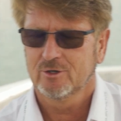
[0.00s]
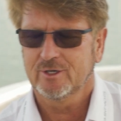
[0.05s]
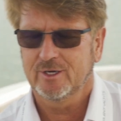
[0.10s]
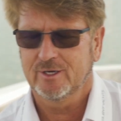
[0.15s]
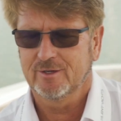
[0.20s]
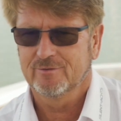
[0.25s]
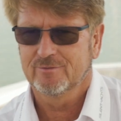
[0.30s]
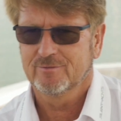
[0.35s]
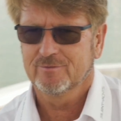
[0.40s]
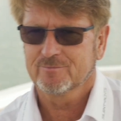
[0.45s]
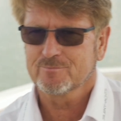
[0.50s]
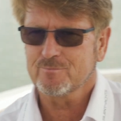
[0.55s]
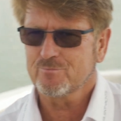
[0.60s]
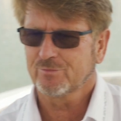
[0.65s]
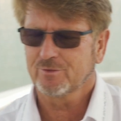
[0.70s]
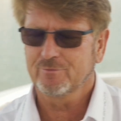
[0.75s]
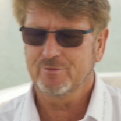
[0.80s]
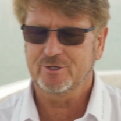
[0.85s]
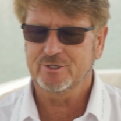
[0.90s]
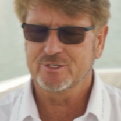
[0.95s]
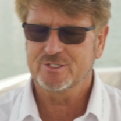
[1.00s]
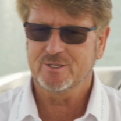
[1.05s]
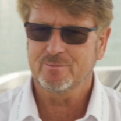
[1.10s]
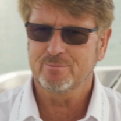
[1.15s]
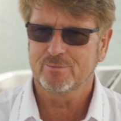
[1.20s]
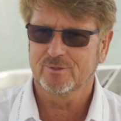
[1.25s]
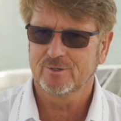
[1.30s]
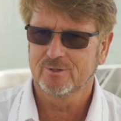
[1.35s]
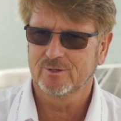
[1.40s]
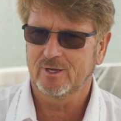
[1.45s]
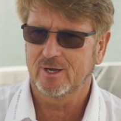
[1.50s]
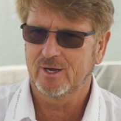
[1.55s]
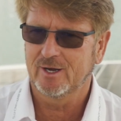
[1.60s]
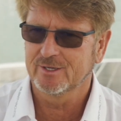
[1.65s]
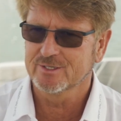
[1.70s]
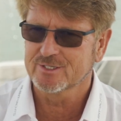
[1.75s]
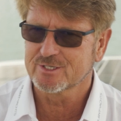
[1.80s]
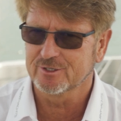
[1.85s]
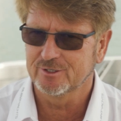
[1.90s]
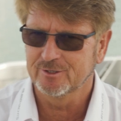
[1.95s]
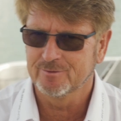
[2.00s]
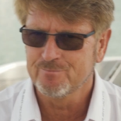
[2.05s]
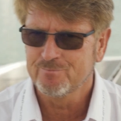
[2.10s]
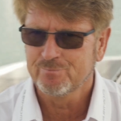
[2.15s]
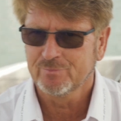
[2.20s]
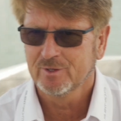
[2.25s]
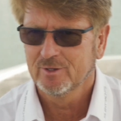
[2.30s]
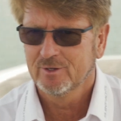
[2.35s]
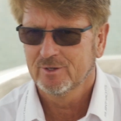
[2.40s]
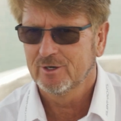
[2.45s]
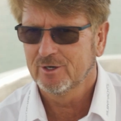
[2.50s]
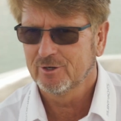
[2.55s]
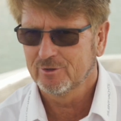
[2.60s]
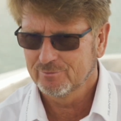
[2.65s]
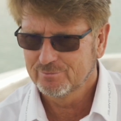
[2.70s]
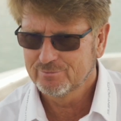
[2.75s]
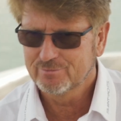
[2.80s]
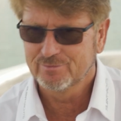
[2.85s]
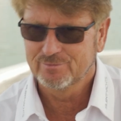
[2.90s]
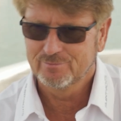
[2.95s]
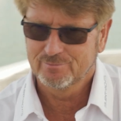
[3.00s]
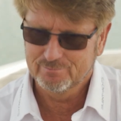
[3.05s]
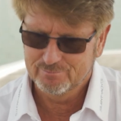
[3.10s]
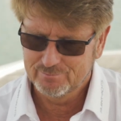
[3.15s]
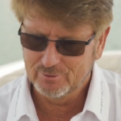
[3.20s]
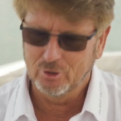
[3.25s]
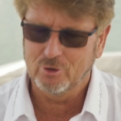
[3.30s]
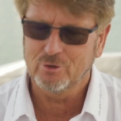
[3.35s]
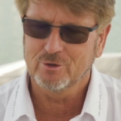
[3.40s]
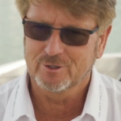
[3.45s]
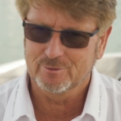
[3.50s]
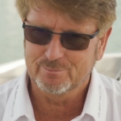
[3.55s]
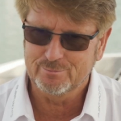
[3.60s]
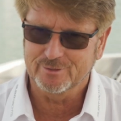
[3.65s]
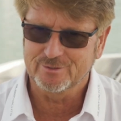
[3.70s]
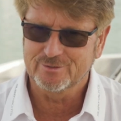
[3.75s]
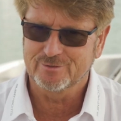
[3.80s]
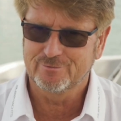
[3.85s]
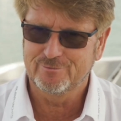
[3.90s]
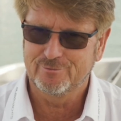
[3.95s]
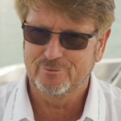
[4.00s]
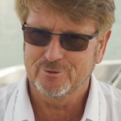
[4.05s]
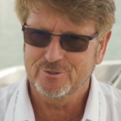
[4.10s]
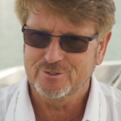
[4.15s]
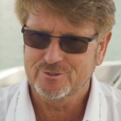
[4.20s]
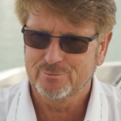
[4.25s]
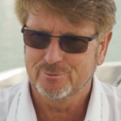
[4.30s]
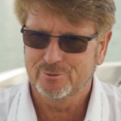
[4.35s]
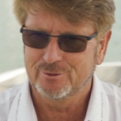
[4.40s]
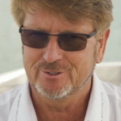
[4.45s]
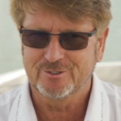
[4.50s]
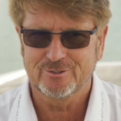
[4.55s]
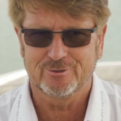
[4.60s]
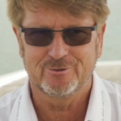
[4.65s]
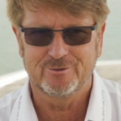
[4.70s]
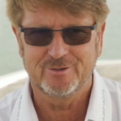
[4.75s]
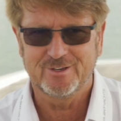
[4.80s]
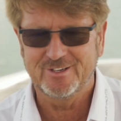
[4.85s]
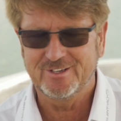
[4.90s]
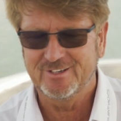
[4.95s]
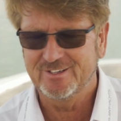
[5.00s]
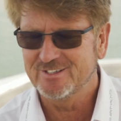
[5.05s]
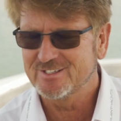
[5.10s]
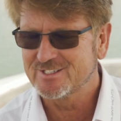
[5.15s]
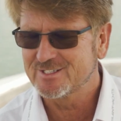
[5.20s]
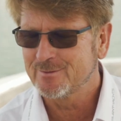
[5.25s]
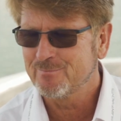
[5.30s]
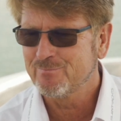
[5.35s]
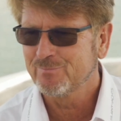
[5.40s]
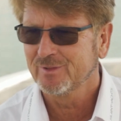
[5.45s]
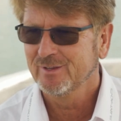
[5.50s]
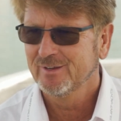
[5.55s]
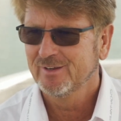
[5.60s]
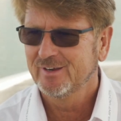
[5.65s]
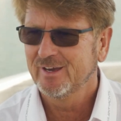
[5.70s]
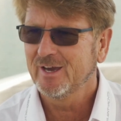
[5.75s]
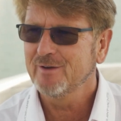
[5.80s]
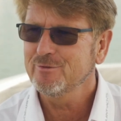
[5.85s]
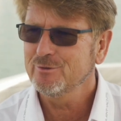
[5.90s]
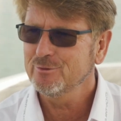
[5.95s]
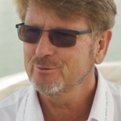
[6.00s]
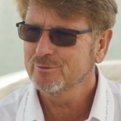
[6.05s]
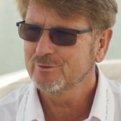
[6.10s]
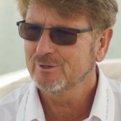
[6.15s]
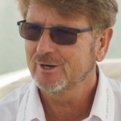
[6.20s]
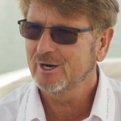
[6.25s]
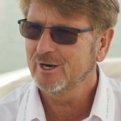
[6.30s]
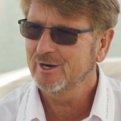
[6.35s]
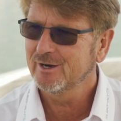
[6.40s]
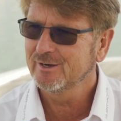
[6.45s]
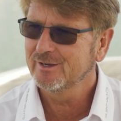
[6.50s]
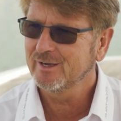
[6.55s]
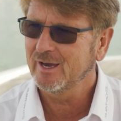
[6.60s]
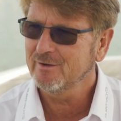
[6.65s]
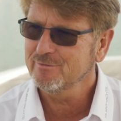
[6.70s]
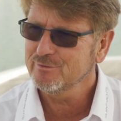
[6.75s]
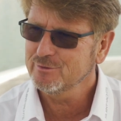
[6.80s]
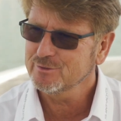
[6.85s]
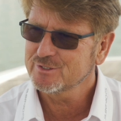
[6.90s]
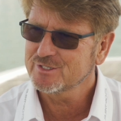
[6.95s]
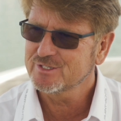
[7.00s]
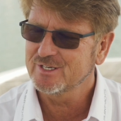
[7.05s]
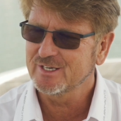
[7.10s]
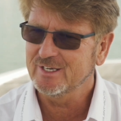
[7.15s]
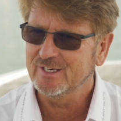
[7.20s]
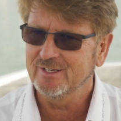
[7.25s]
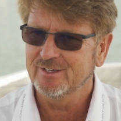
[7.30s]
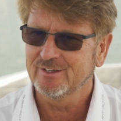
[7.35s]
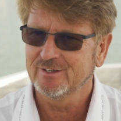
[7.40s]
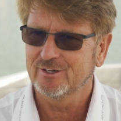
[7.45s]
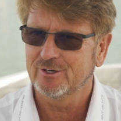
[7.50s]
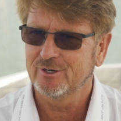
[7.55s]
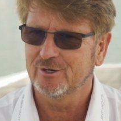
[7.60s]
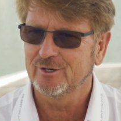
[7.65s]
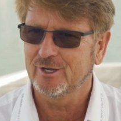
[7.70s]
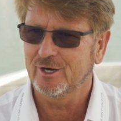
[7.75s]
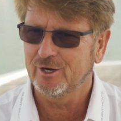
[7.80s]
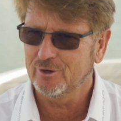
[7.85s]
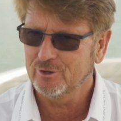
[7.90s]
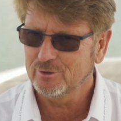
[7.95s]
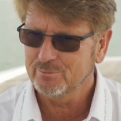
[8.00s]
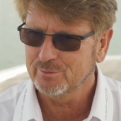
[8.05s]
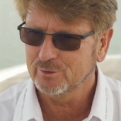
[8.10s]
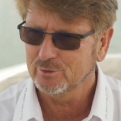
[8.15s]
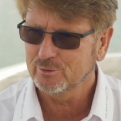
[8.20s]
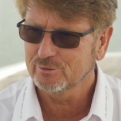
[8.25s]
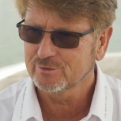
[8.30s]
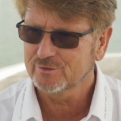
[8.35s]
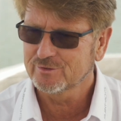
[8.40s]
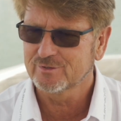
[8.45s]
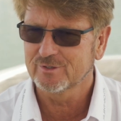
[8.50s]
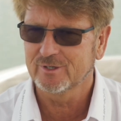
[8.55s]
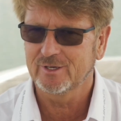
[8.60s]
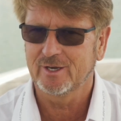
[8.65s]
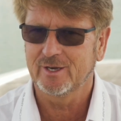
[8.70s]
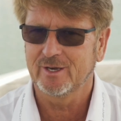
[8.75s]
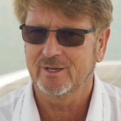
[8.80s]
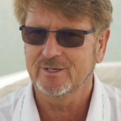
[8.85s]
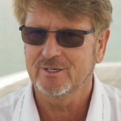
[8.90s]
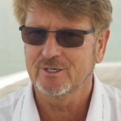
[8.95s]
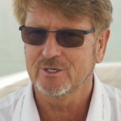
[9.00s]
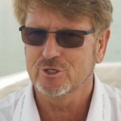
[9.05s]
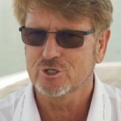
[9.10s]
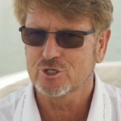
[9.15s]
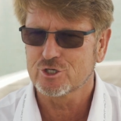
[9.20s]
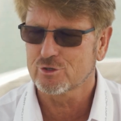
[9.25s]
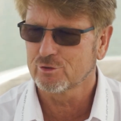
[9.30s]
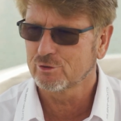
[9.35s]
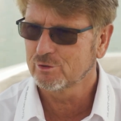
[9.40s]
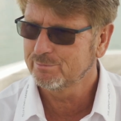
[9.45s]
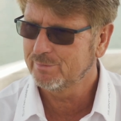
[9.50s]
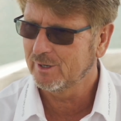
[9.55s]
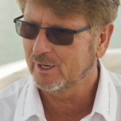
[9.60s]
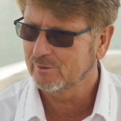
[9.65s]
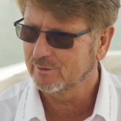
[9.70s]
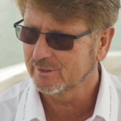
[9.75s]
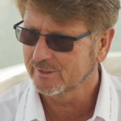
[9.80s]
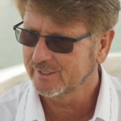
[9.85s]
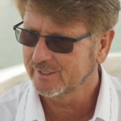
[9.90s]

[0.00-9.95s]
Okay. Very simple answer, longer, but the first word already is, have you seen on our boat any shore power